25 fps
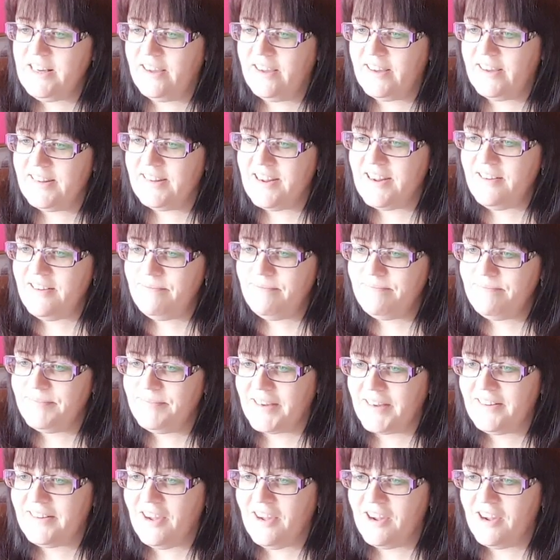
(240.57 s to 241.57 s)
Hi there.
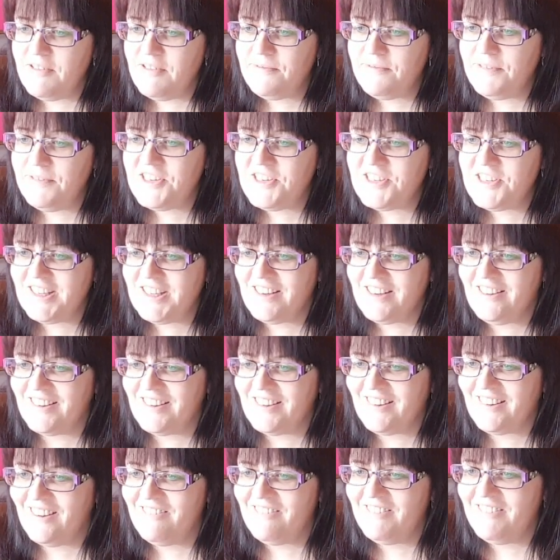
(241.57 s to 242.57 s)
And Karin Fish is in. Hi,
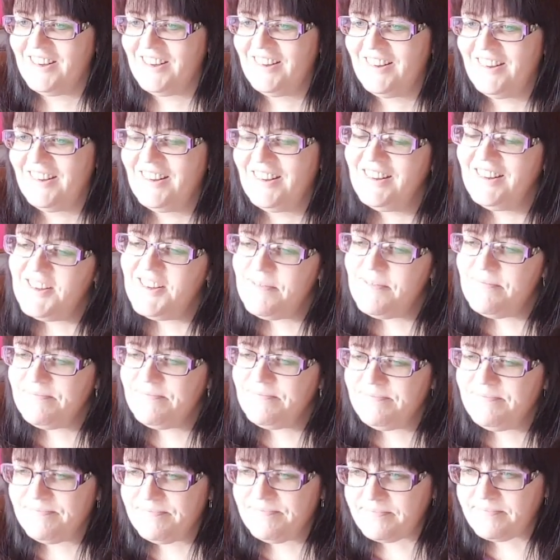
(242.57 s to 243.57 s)
Karin.
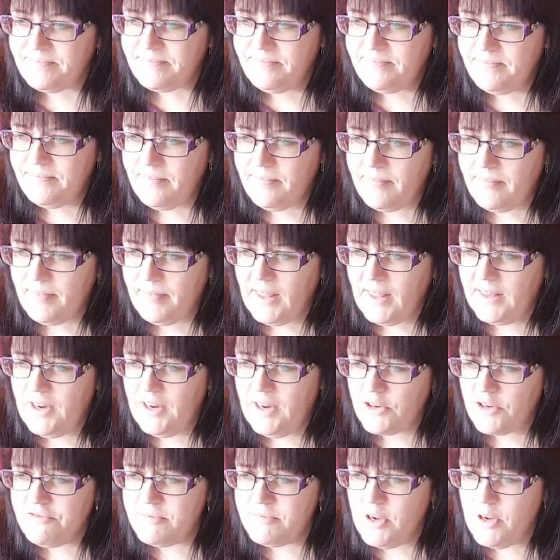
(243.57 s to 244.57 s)

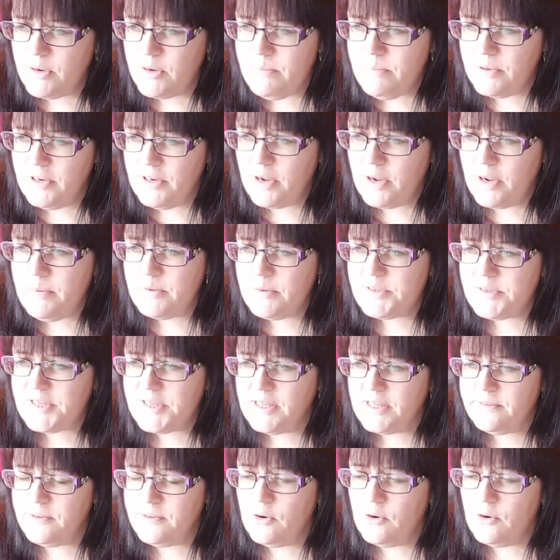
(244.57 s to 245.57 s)
No boot
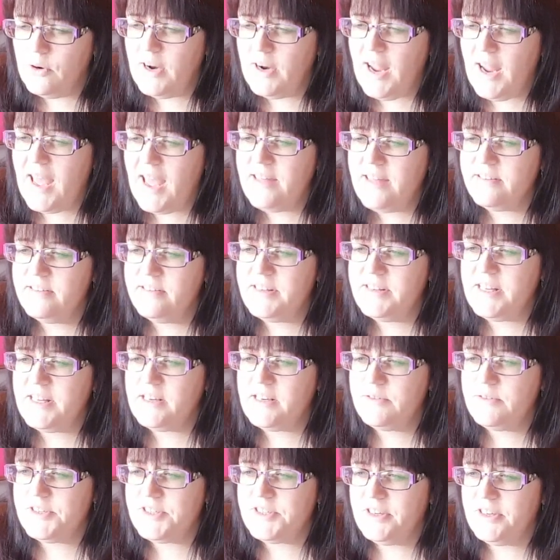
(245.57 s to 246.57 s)
sale for Heather. They
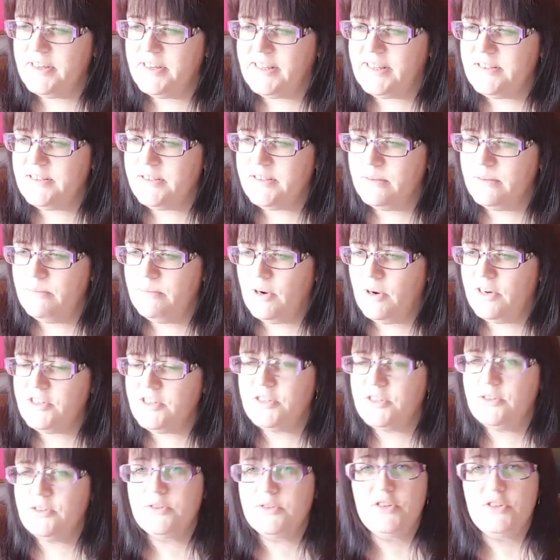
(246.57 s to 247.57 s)
don't start again until
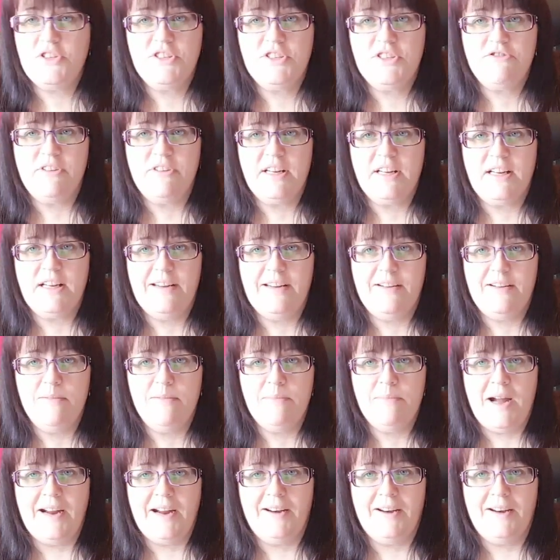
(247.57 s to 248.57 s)
March. And also she's trying to clear her
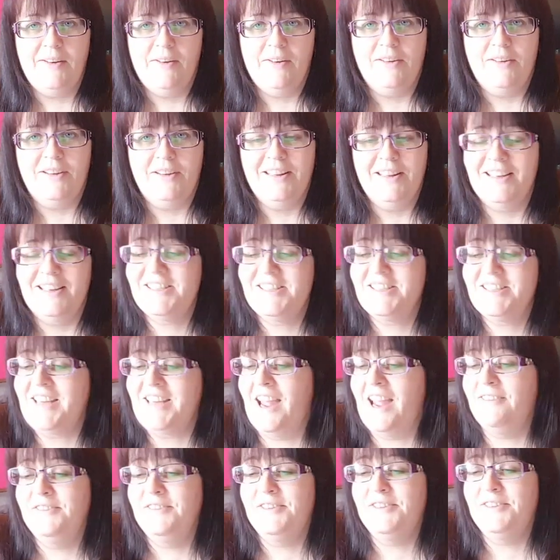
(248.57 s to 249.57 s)
backlog. It
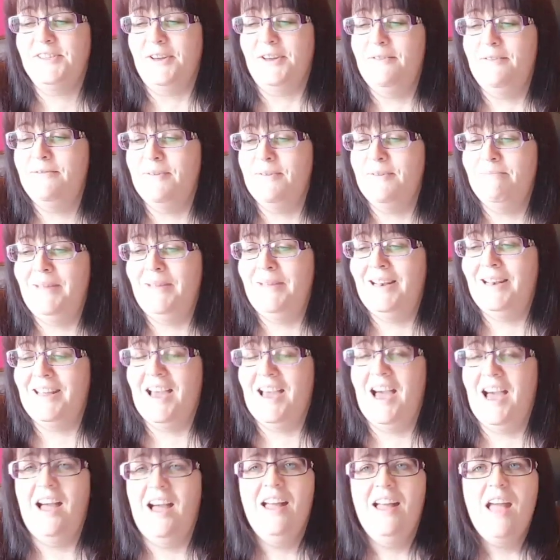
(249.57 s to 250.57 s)
sounds so
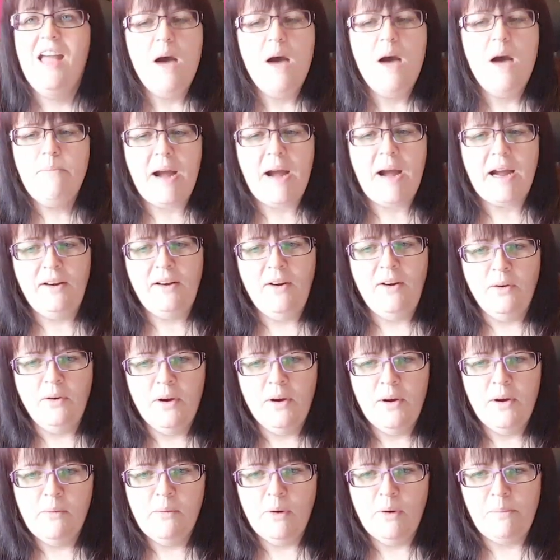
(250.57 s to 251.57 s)
familiar. Backlog?
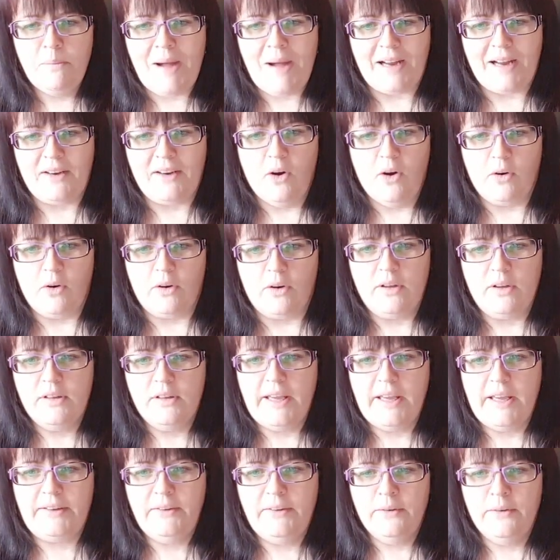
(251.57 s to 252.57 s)
What backlog?
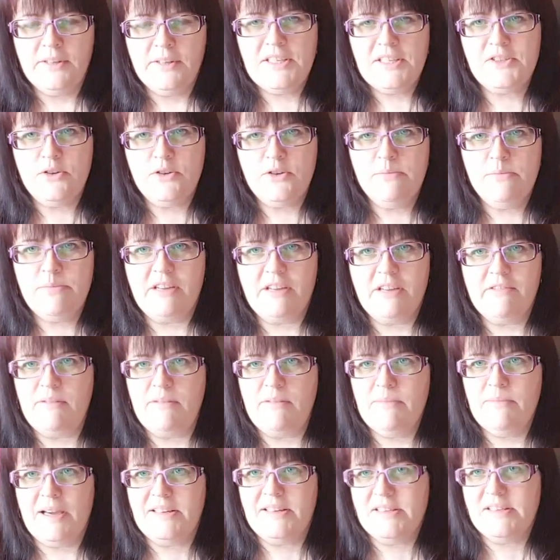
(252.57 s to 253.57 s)
Ignore these two big
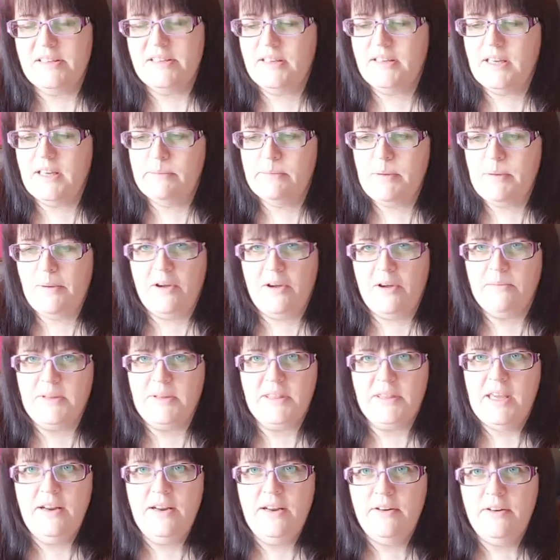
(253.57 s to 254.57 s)
green bags in the cupboard behind me.
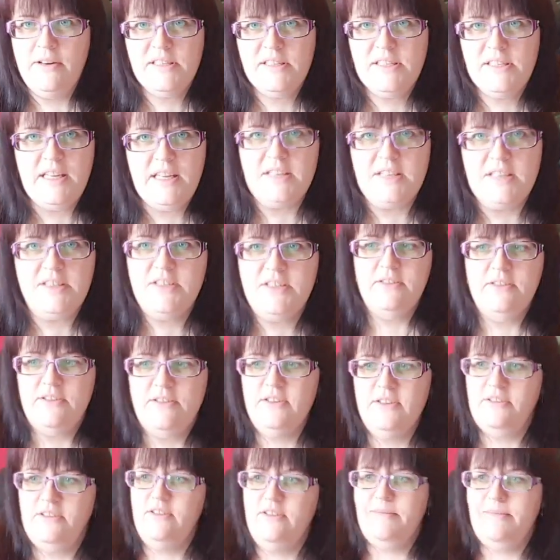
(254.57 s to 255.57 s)
They don't exist. You're
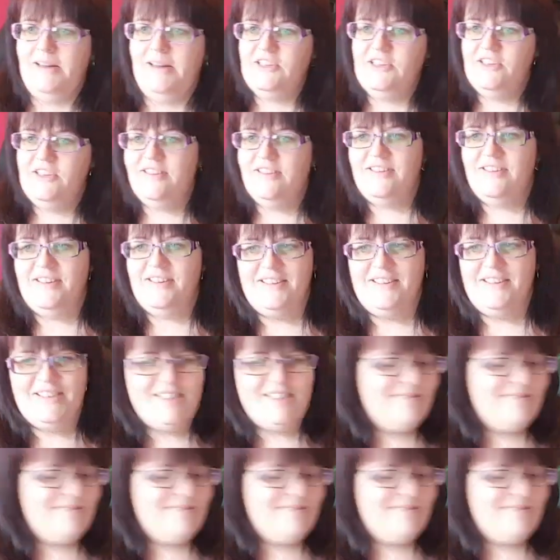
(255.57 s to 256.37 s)
imagining things.